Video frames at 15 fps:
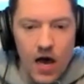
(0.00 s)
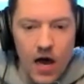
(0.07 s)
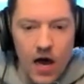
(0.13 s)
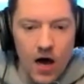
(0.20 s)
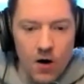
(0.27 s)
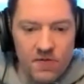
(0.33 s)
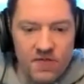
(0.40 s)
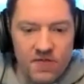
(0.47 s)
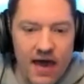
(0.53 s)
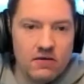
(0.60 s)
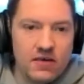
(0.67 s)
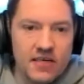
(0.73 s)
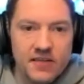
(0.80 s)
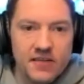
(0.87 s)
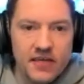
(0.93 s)
um, the
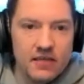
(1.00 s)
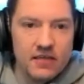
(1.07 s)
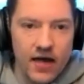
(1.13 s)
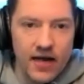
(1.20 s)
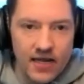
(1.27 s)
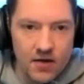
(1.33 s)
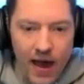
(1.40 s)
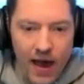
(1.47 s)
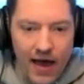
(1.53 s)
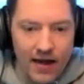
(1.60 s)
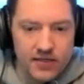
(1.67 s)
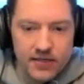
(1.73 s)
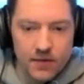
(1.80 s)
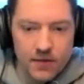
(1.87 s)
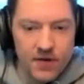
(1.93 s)
LED lighting
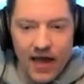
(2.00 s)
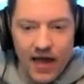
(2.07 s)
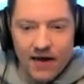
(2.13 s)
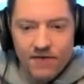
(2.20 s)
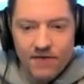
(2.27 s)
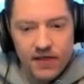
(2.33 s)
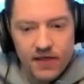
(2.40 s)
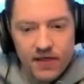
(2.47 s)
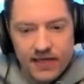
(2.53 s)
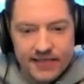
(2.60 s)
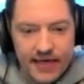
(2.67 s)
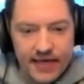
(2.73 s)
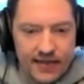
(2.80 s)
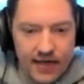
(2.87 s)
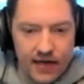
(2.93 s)
patterns. I mean, everything the
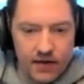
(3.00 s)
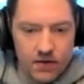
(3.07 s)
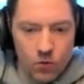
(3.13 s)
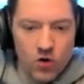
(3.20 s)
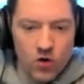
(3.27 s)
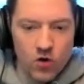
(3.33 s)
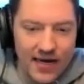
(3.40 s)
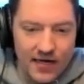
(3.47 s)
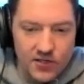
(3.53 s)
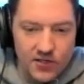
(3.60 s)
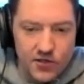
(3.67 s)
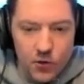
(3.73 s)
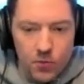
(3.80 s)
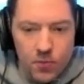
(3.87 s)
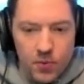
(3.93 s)
tech that we'll get
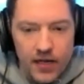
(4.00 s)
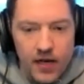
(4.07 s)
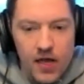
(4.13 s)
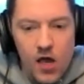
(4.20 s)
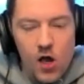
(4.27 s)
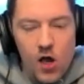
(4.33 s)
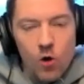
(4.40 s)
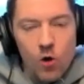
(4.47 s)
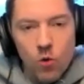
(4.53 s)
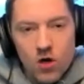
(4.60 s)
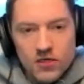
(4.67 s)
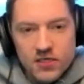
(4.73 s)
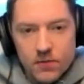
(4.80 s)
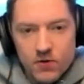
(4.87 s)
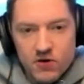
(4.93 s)
into. But what
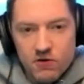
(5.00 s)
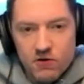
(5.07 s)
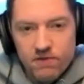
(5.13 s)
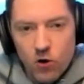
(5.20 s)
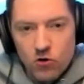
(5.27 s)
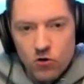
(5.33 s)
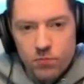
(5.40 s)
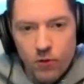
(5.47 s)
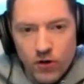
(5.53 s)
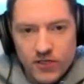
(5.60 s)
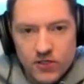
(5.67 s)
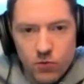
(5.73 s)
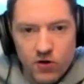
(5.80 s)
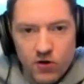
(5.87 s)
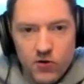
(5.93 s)
are some of your focal
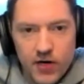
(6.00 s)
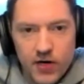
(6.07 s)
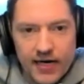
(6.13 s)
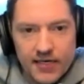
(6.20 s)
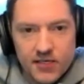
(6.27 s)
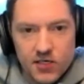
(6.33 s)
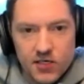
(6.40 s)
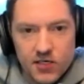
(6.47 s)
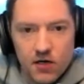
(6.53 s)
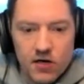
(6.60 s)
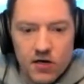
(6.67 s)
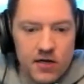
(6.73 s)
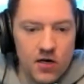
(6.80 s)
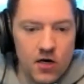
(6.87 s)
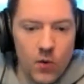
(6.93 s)
points when you guys are,
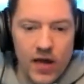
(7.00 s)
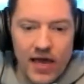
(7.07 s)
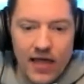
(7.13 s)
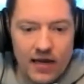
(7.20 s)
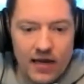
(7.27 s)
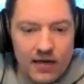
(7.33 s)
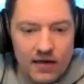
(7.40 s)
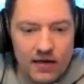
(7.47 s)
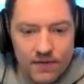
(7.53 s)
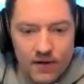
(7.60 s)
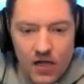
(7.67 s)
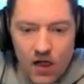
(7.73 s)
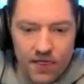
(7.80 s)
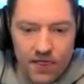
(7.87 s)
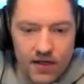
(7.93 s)
you know, hitting
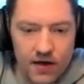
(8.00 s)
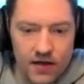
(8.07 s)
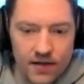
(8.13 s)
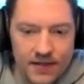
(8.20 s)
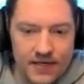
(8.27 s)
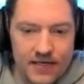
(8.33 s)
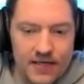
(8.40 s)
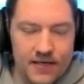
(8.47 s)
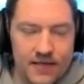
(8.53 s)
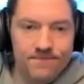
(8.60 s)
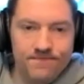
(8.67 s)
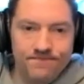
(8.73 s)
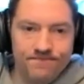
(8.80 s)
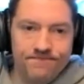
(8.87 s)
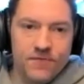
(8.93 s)
the the
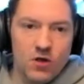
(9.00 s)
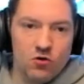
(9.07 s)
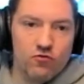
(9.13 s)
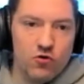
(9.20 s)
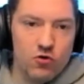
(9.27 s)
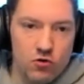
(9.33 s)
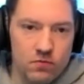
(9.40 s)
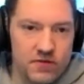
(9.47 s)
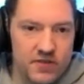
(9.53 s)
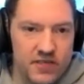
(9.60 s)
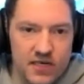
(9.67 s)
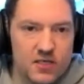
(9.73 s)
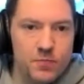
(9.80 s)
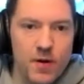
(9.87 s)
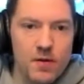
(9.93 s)
the room
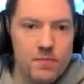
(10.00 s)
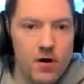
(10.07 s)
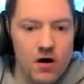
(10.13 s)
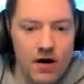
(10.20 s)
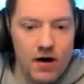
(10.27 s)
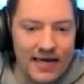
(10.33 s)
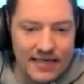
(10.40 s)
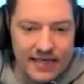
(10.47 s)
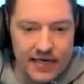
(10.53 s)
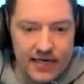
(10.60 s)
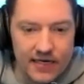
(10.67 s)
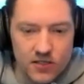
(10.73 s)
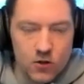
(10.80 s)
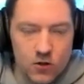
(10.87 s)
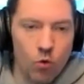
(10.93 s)
to spitball
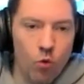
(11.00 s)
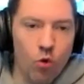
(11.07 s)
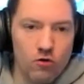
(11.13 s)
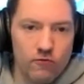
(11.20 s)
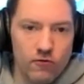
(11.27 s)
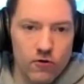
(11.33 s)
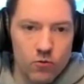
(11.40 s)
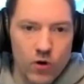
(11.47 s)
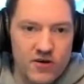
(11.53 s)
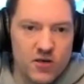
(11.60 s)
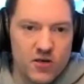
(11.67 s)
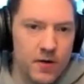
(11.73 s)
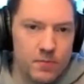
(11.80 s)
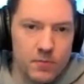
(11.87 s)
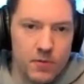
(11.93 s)
ideas, the war room when you're
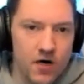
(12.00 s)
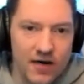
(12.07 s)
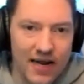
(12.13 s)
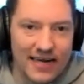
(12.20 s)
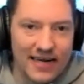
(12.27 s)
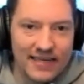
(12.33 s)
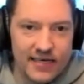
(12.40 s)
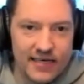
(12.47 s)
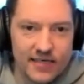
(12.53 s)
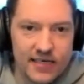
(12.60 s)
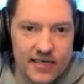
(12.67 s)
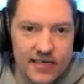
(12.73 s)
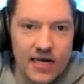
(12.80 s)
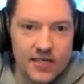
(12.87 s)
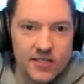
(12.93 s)
spitballing ideas
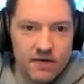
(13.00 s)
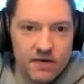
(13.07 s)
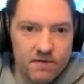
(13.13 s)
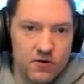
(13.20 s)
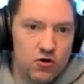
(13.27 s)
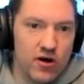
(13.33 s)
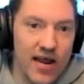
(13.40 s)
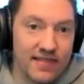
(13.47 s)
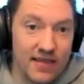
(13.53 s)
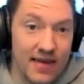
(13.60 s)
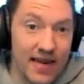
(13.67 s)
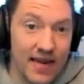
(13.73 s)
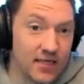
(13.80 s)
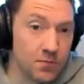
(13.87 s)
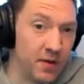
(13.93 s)
to create the
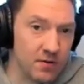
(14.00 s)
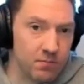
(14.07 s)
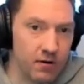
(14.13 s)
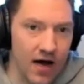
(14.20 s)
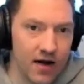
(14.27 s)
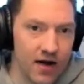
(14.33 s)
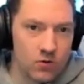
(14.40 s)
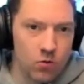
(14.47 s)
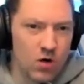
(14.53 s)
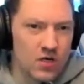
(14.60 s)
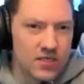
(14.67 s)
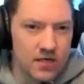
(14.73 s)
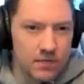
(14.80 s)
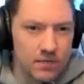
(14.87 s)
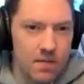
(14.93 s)
next big product? What are
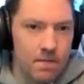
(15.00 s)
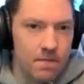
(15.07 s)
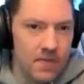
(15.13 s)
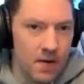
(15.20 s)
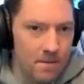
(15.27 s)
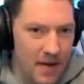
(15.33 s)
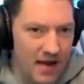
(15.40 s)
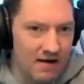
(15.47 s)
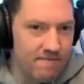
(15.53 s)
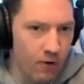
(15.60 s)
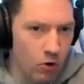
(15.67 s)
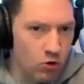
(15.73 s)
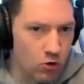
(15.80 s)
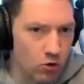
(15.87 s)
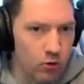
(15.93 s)
some of the, the main
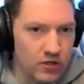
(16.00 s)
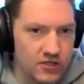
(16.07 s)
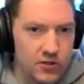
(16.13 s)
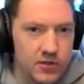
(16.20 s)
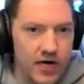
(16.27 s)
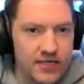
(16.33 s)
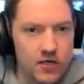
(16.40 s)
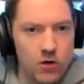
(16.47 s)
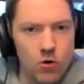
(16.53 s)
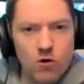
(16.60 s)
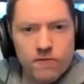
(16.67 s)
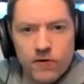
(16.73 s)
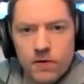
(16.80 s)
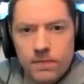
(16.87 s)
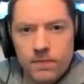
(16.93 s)
focal points you guys go
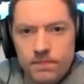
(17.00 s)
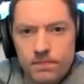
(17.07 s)
over?